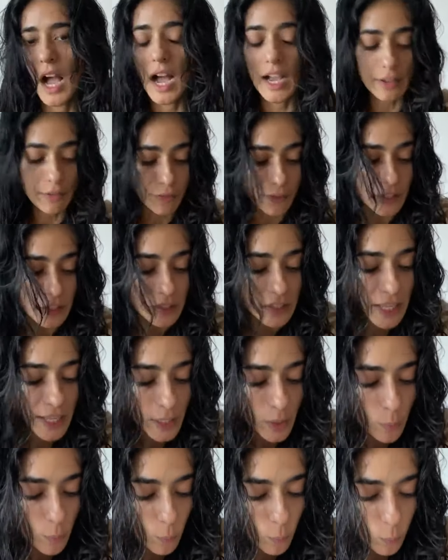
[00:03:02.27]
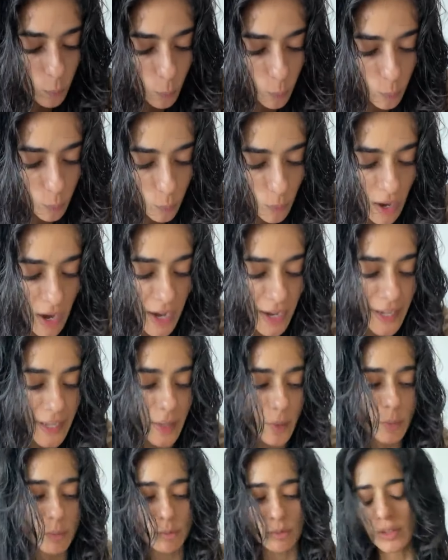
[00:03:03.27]
I feel like
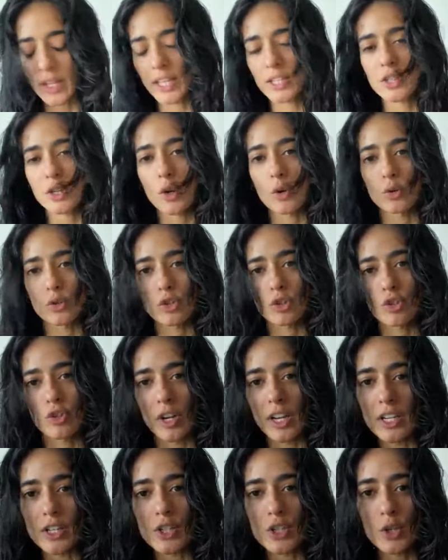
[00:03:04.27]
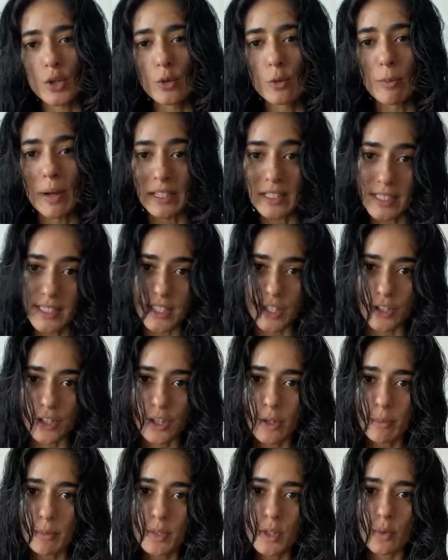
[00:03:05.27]
I like to go straight to my
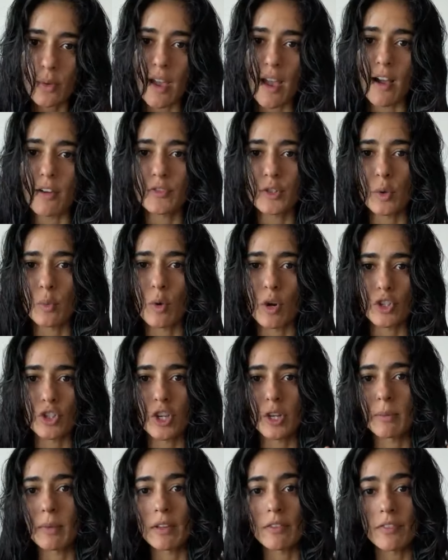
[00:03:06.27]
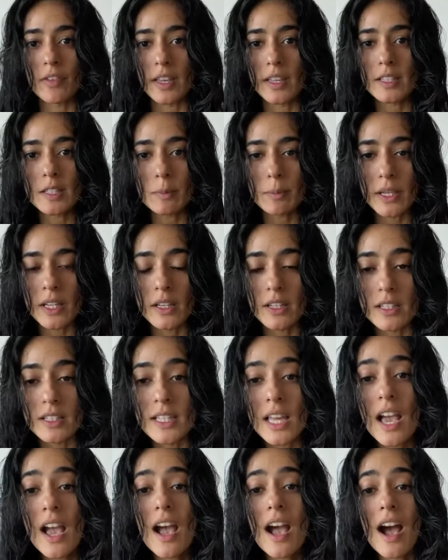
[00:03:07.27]
serums after washing my face
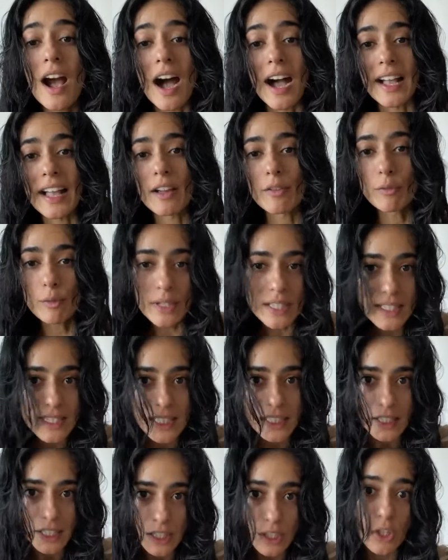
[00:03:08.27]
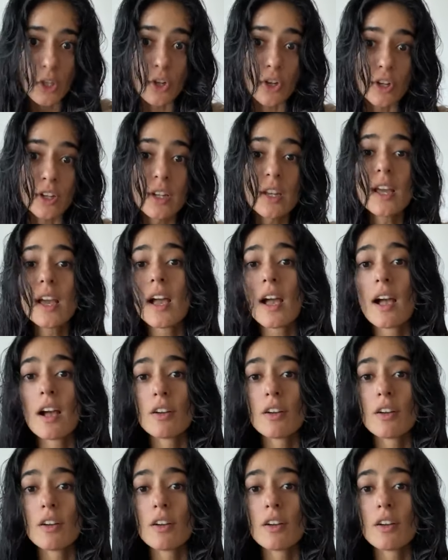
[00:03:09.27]
because I have recently learned,